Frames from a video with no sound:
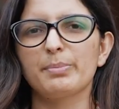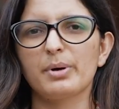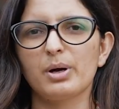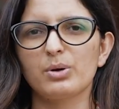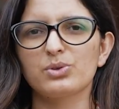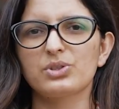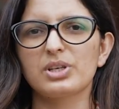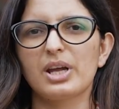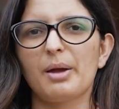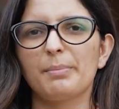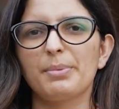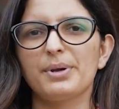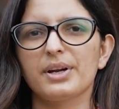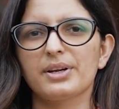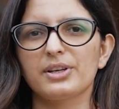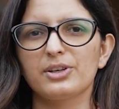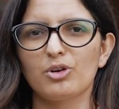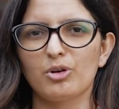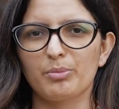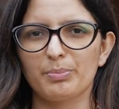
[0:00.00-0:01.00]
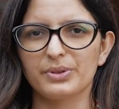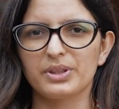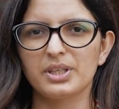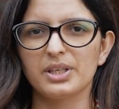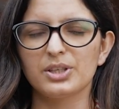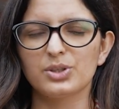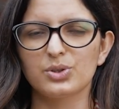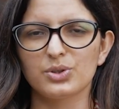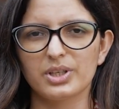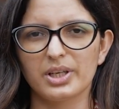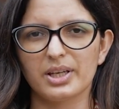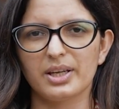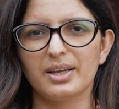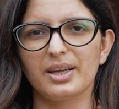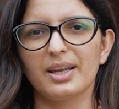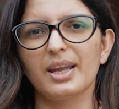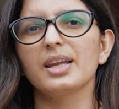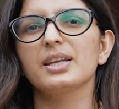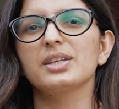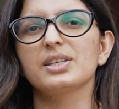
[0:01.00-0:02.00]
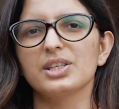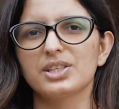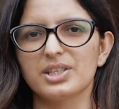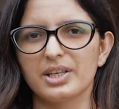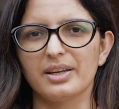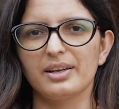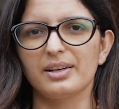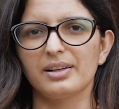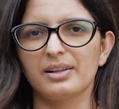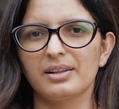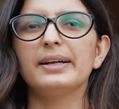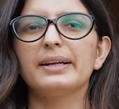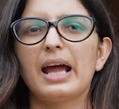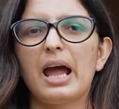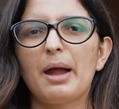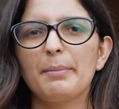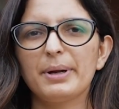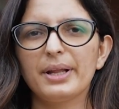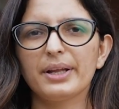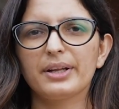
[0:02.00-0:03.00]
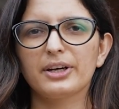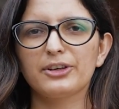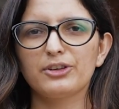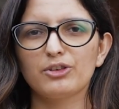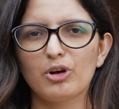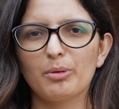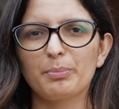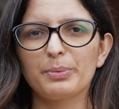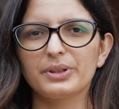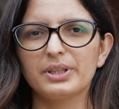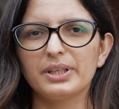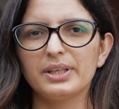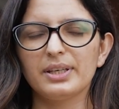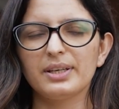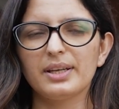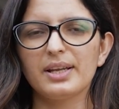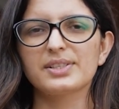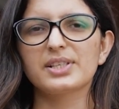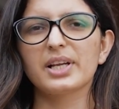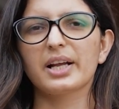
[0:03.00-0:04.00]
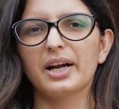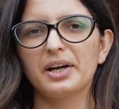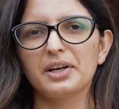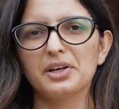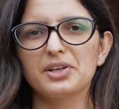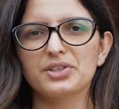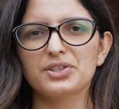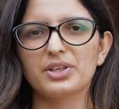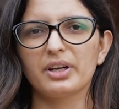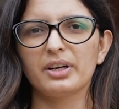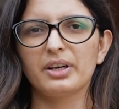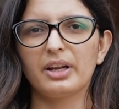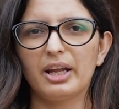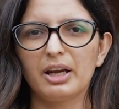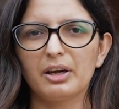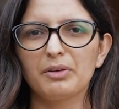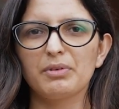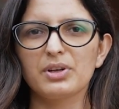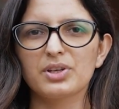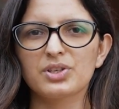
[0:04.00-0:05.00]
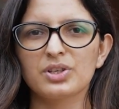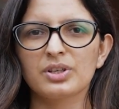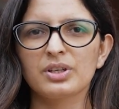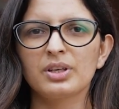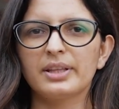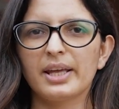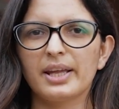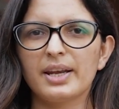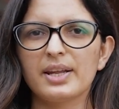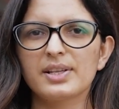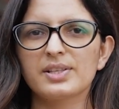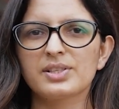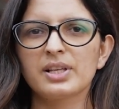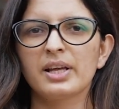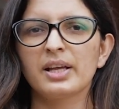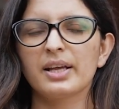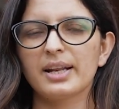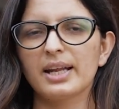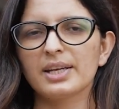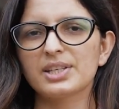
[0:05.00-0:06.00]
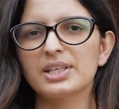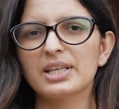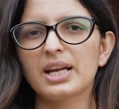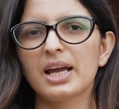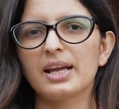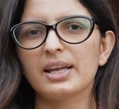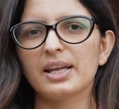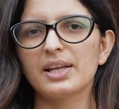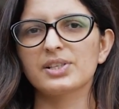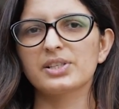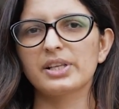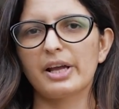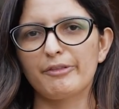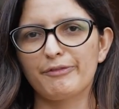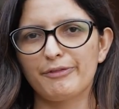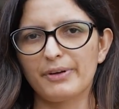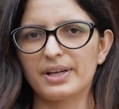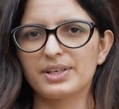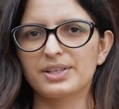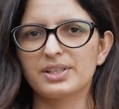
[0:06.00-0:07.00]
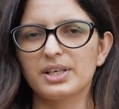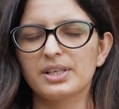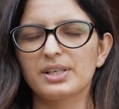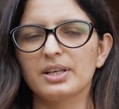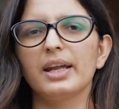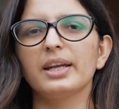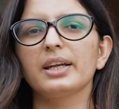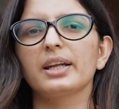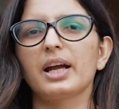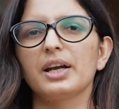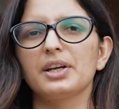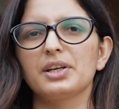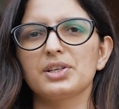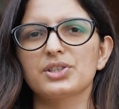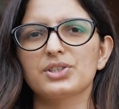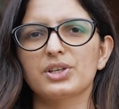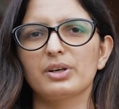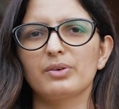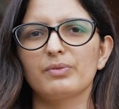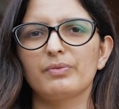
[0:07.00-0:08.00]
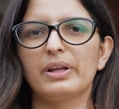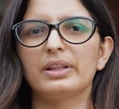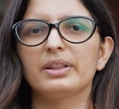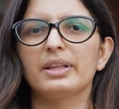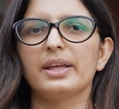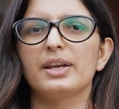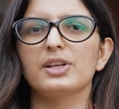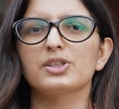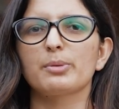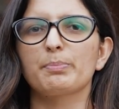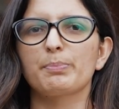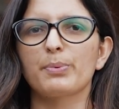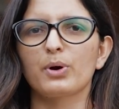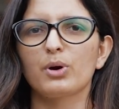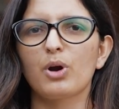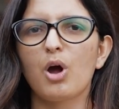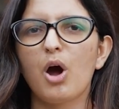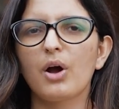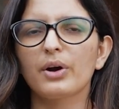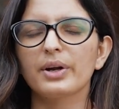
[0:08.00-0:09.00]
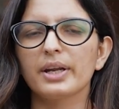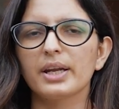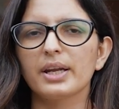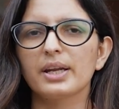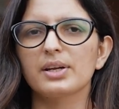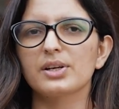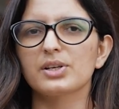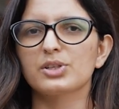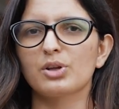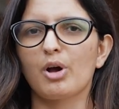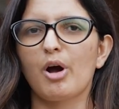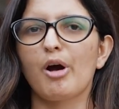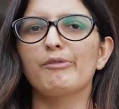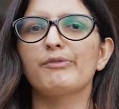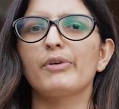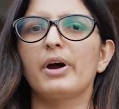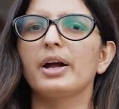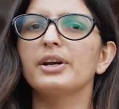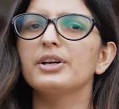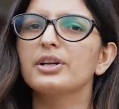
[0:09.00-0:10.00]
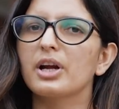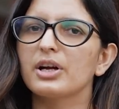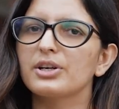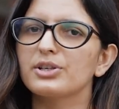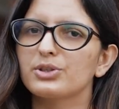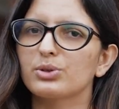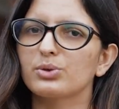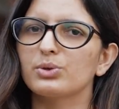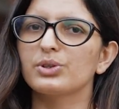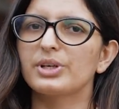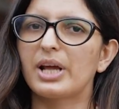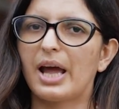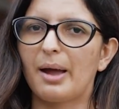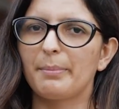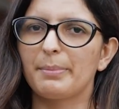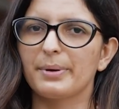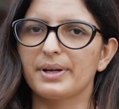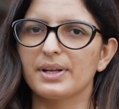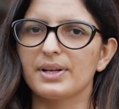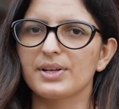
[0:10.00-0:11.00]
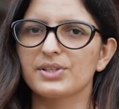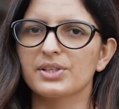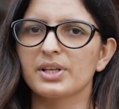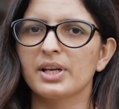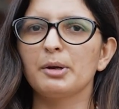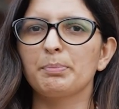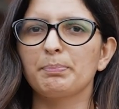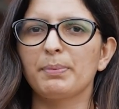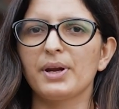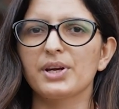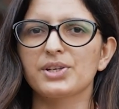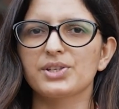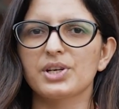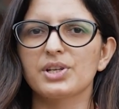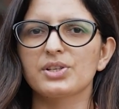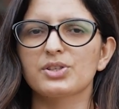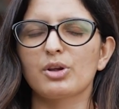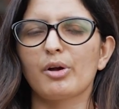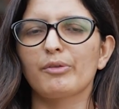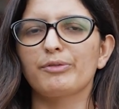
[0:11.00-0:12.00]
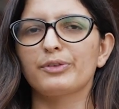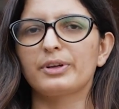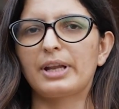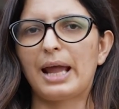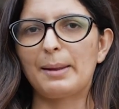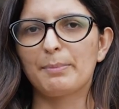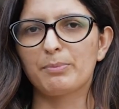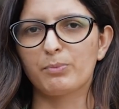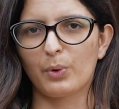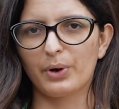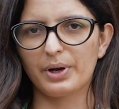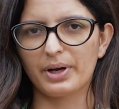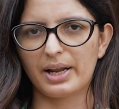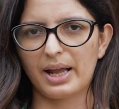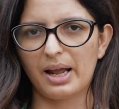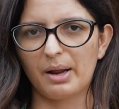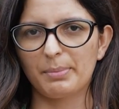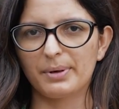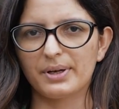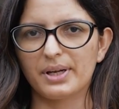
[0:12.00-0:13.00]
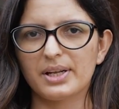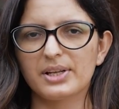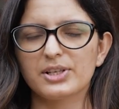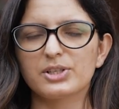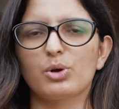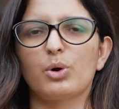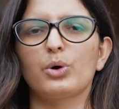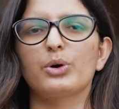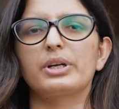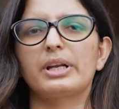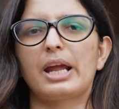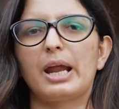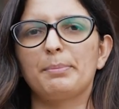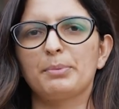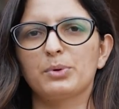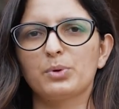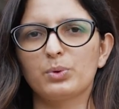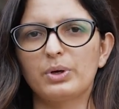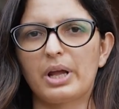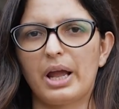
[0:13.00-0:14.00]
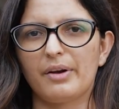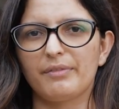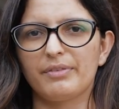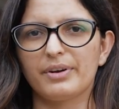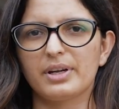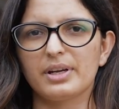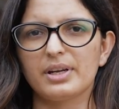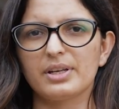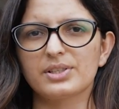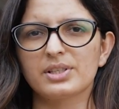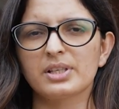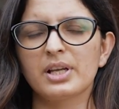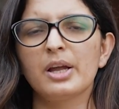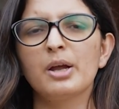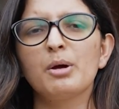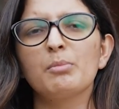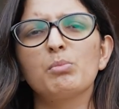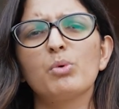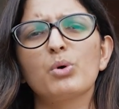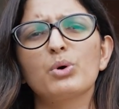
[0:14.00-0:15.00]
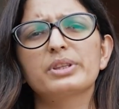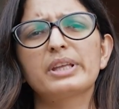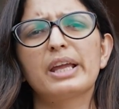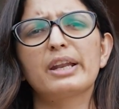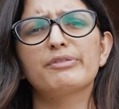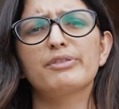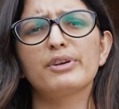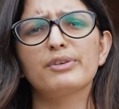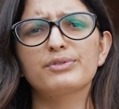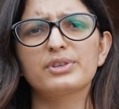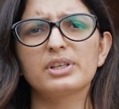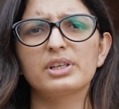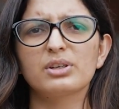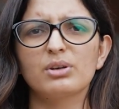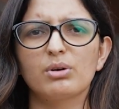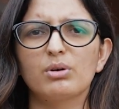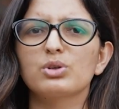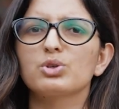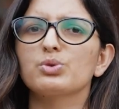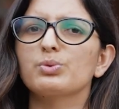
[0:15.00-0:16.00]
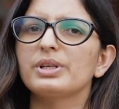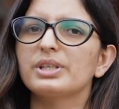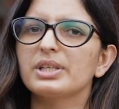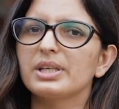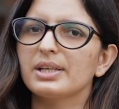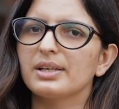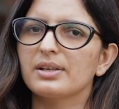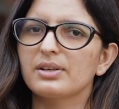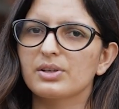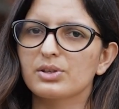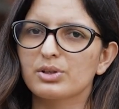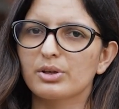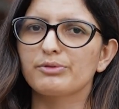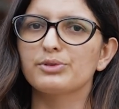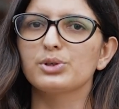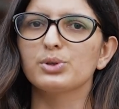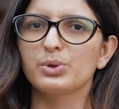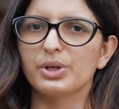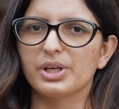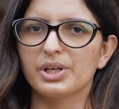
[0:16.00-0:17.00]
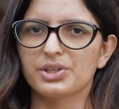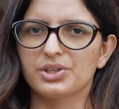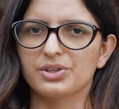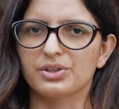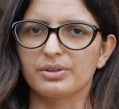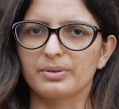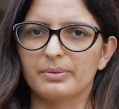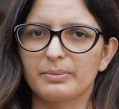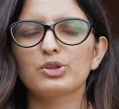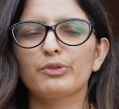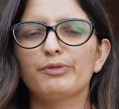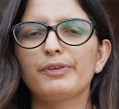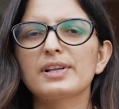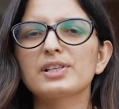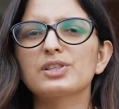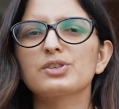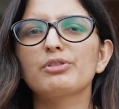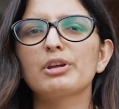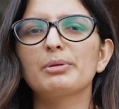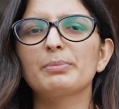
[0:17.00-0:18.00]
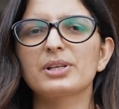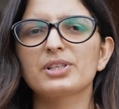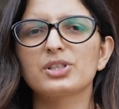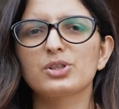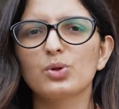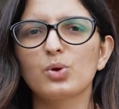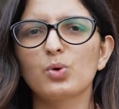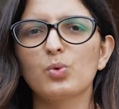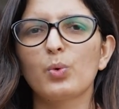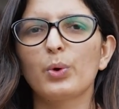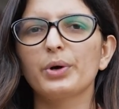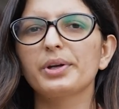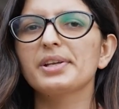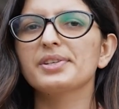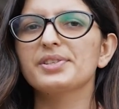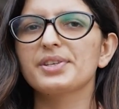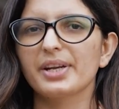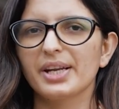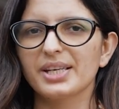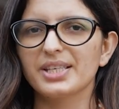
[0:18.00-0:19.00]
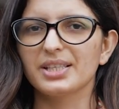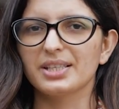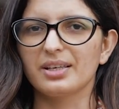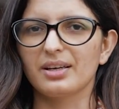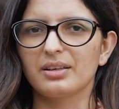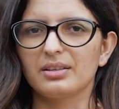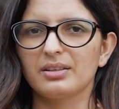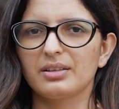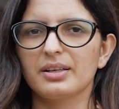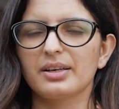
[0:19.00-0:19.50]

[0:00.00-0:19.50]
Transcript: about diabetic retinopathy today in detail. Diabetic retinopathy is a condition in which retina is affected in condition when there is a prolonged years of uncontrolled diabetes in patients of type 1 diabetes or type 2 diabetes. Diabetes more than 15 or 20 years of duration. So first we must know what is retina.